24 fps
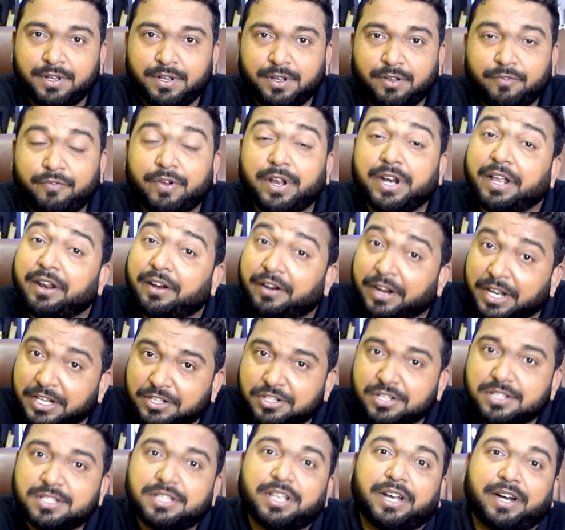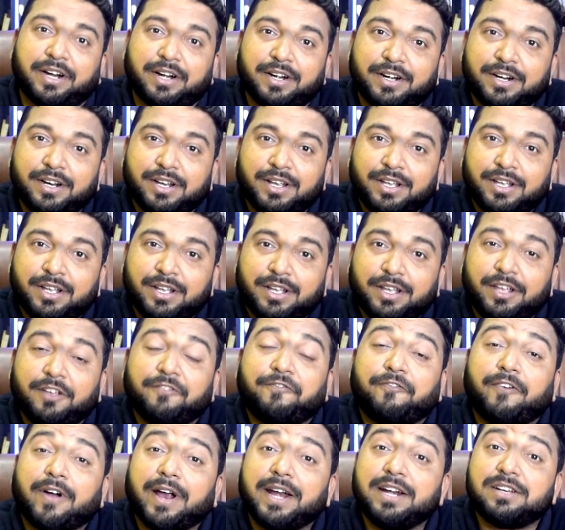When he reaches there, he
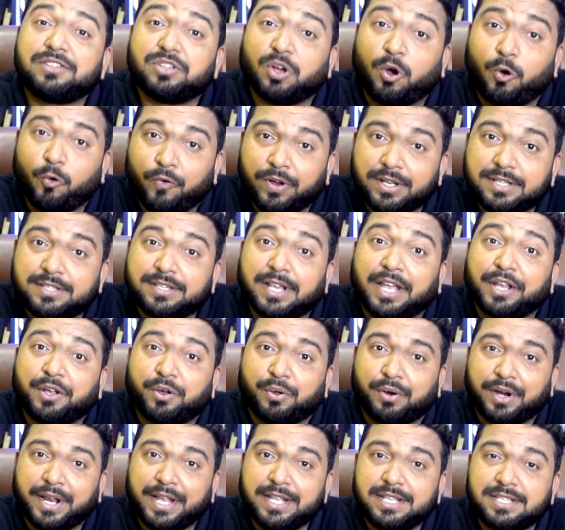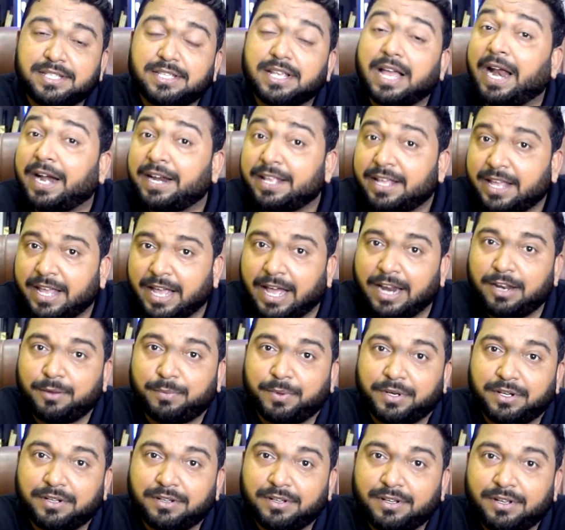finds Ovid, Sycorax and
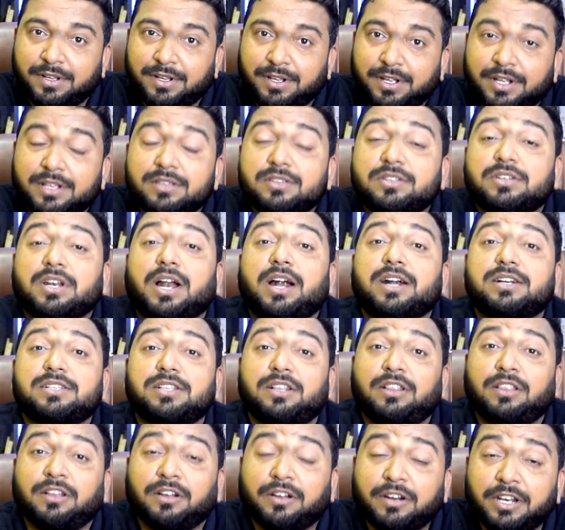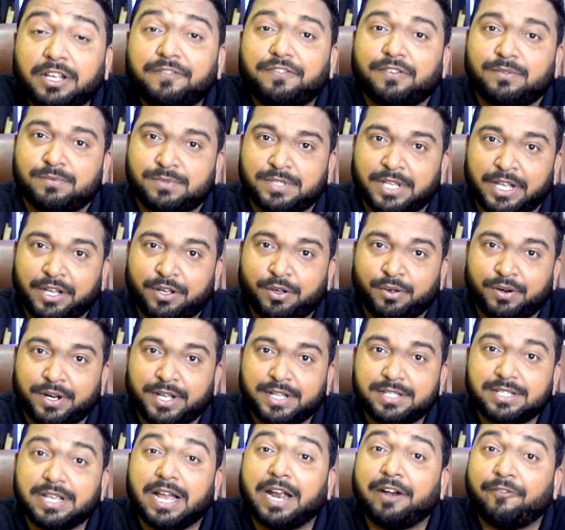Caliban. Starts learning from
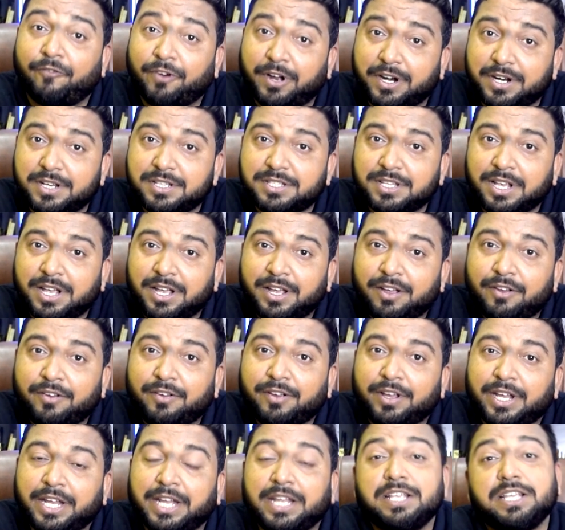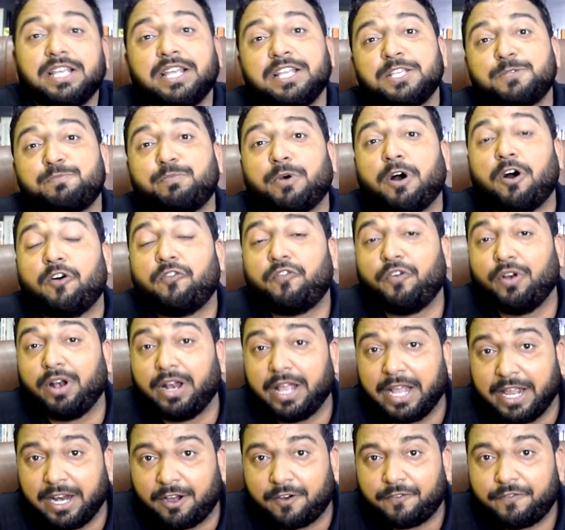Sycorax, and once he is powerful
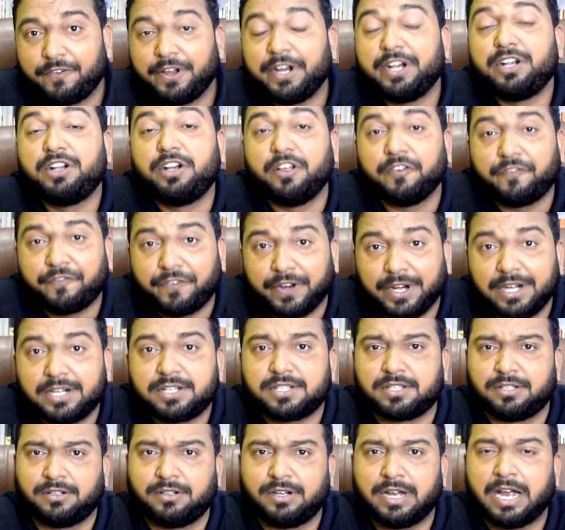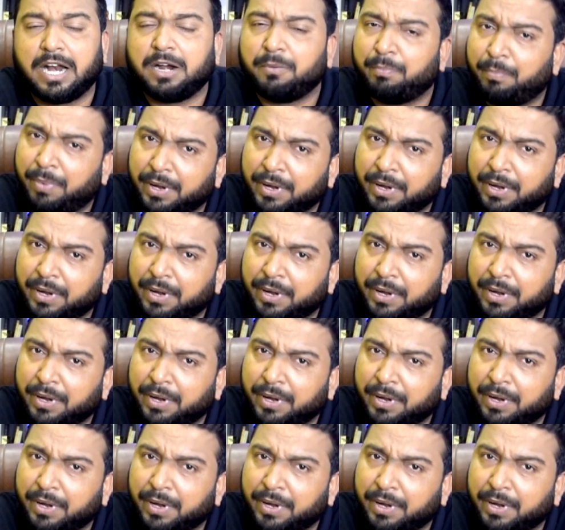enough, he defeats her and